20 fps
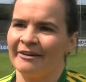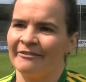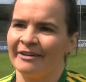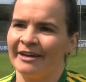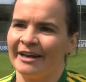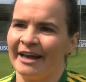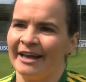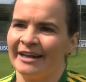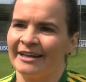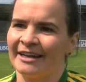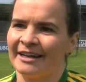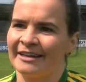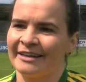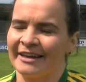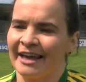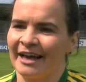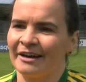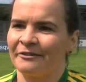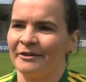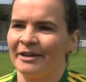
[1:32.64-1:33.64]
every night, like
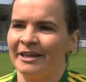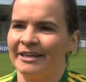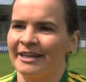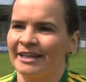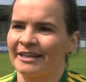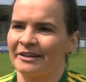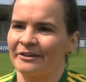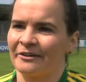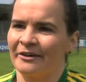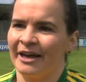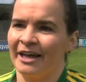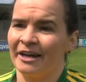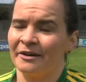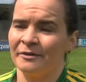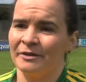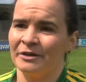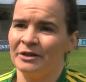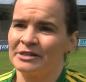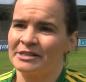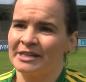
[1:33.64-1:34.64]
you can't really take the credit
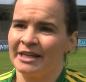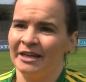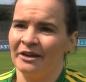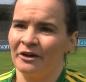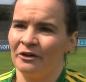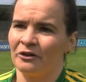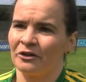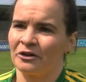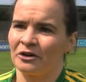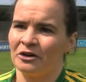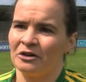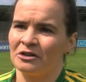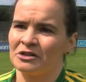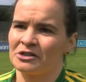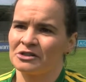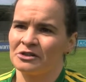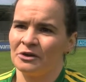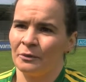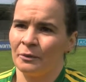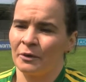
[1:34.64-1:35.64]
when you see other
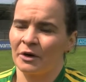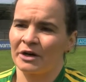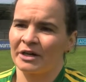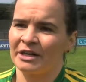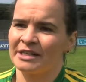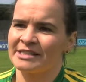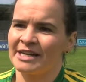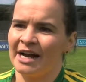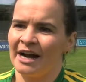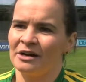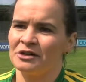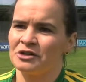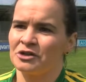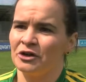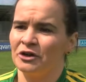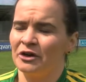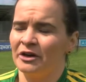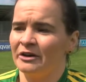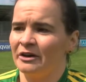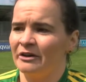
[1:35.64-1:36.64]
girls working as hard as
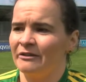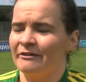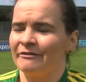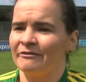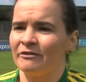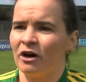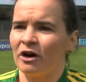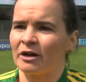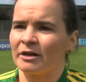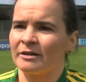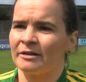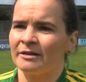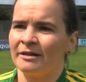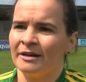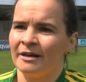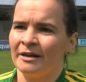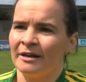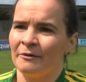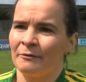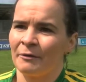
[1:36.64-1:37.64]
you and if not
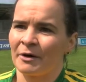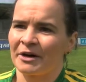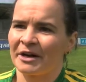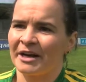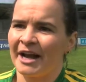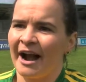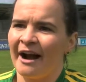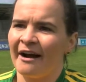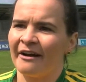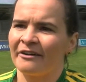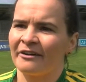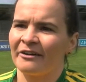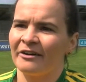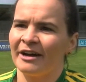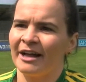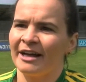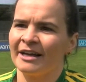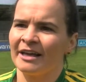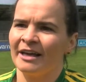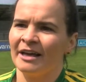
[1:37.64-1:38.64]
working harder,
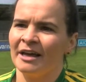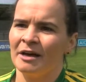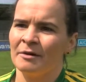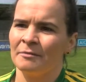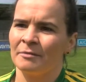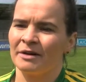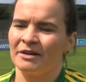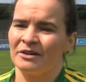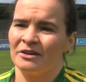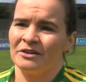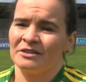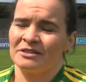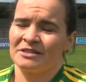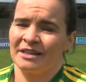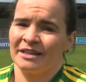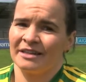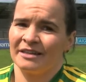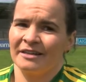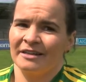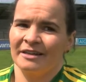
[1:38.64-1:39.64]
like because
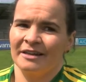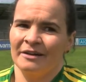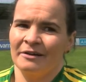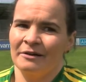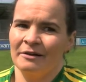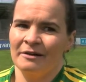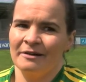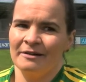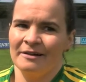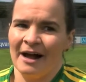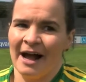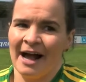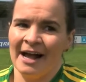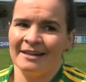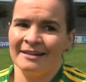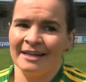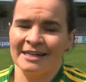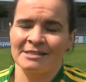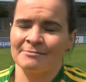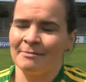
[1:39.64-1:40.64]
like I
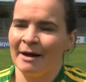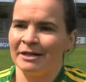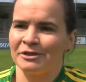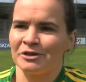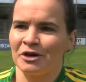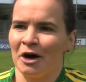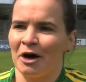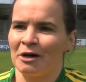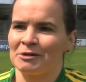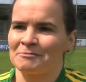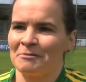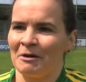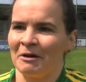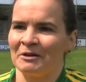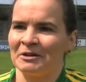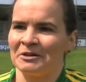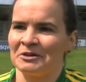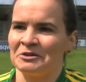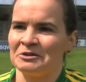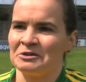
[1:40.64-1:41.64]
that's my job. It's
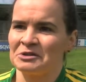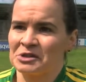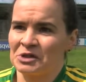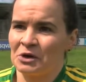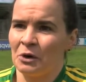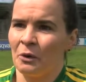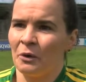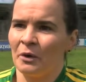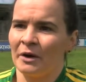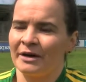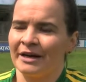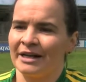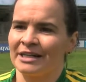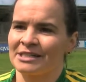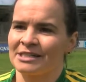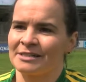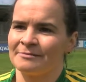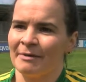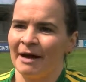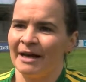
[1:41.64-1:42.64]
probably to score and
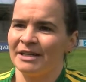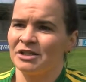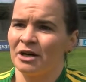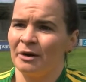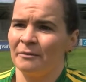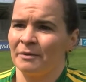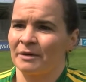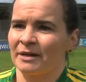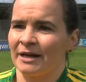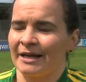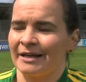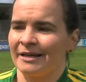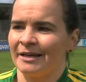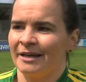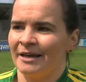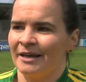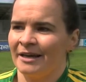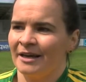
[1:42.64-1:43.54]
that's my job. But like